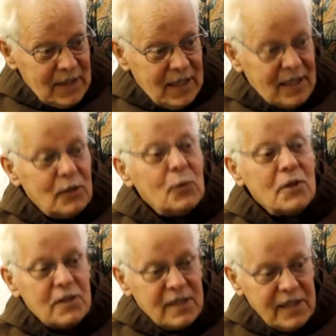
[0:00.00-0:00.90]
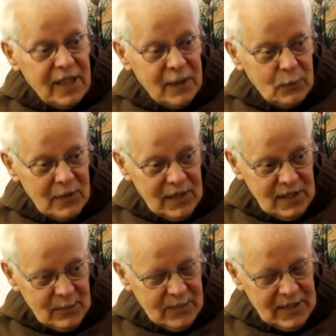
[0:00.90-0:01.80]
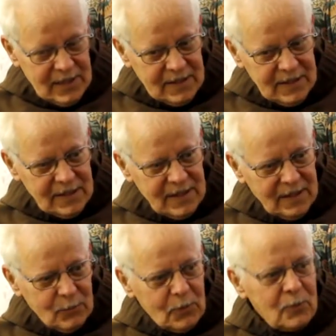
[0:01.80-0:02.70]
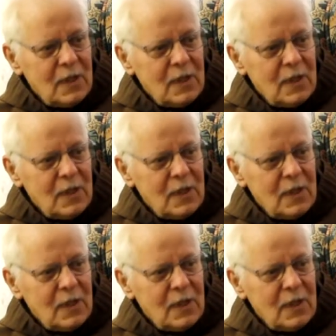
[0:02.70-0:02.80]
Okay. They also stayed with his parents and